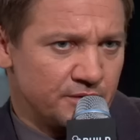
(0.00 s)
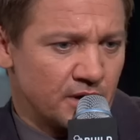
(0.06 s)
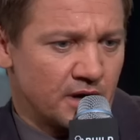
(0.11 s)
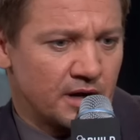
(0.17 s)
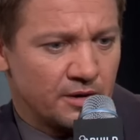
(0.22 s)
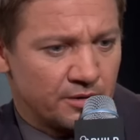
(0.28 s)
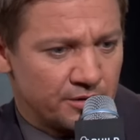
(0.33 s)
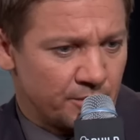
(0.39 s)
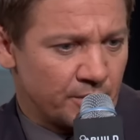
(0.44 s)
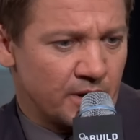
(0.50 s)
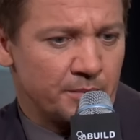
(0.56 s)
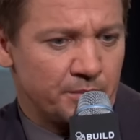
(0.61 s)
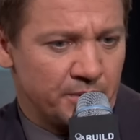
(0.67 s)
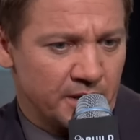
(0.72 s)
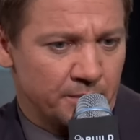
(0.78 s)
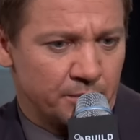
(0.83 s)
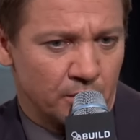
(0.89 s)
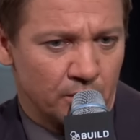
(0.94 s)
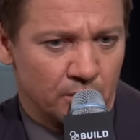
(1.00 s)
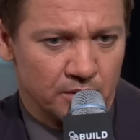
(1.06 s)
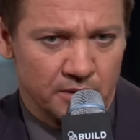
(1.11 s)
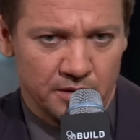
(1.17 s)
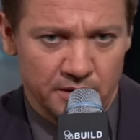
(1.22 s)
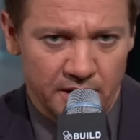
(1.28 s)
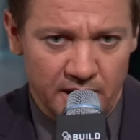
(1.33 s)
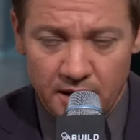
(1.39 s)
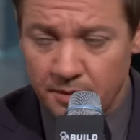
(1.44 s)
you hire the right people
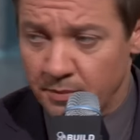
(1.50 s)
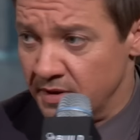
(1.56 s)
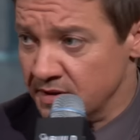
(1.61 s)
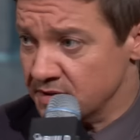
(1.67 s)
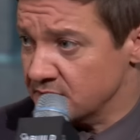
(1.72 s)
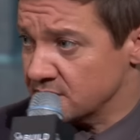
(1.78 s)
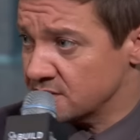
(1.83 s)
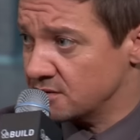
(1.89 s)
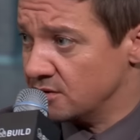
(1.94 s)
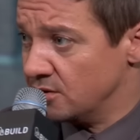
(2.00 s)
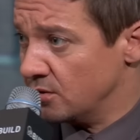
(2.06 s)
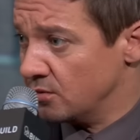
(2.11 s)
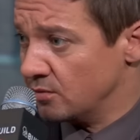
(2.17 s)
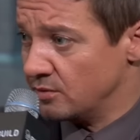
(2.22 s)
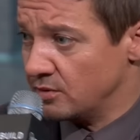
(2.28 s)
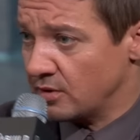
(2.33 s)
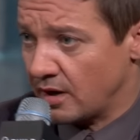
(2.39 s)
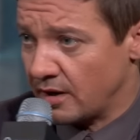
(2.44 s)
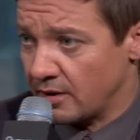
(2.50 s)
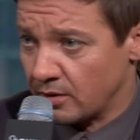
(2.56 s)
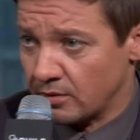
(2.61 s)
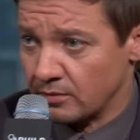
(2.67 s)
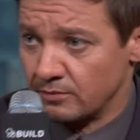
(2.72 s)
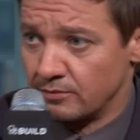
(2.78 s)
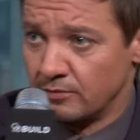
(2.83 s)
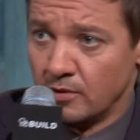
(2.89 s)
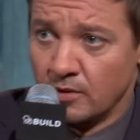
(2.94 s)
in any business, you know you
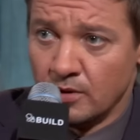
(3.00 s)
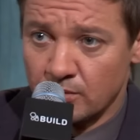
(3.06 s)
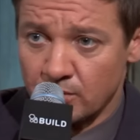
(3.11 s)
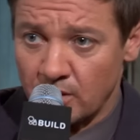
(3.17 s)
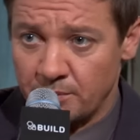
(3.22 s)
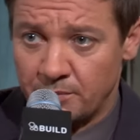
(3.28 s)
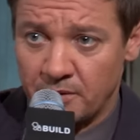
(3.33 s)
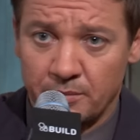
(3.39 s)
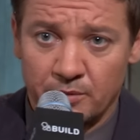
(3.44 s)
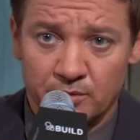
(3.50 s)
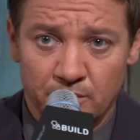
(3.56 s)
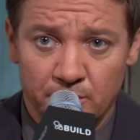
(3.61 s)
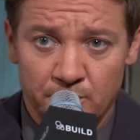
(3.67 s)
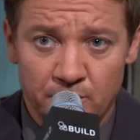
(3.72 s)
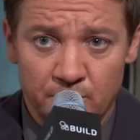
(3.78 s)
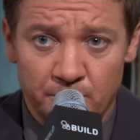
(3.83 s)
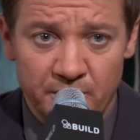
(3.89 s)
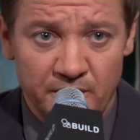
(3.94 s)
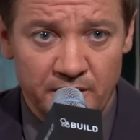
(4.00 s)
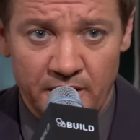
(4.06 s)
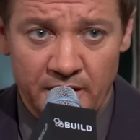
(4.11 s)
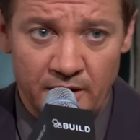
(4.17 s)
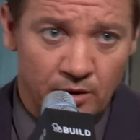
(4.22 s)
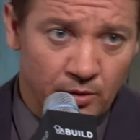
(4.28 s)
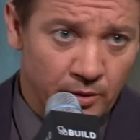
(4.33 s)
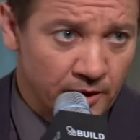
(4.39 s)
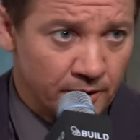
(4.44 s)
hire great people to be at
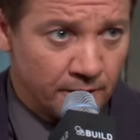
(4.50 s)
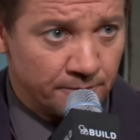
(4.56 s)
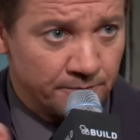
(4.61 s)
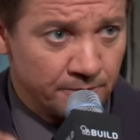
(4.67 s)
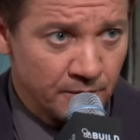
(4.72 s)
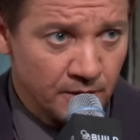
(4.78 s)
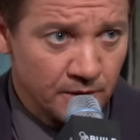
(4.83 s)
AOL.